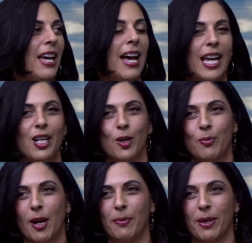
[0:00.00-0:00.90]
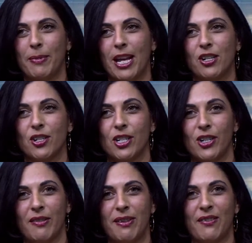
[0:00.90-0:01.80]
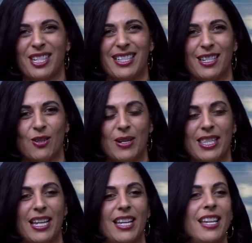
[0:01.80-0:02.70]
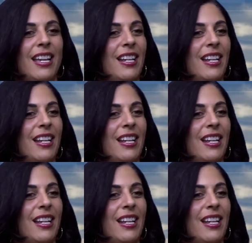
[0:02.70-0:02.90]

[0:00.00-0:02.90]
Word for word: Hire a property manager. You don't have to deal with it